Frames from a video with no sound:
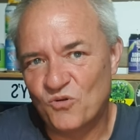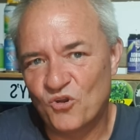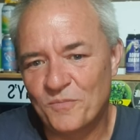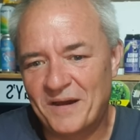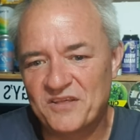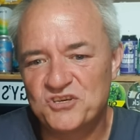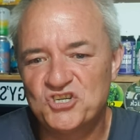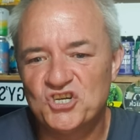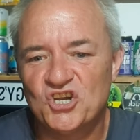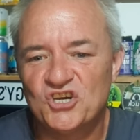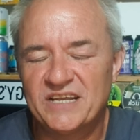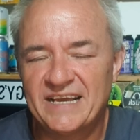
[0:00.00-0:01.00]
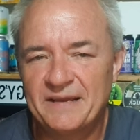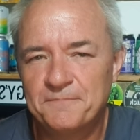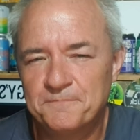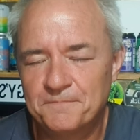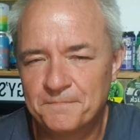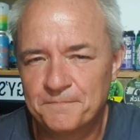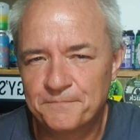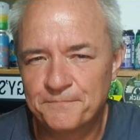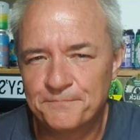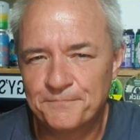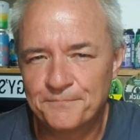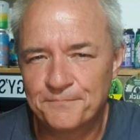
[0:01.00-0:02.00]
All about the journey.
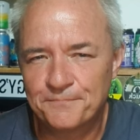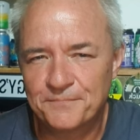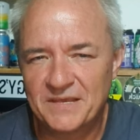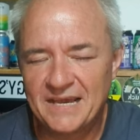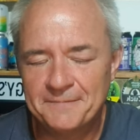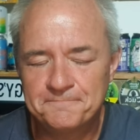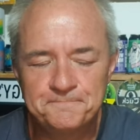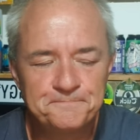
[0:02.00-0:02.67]
Yeah.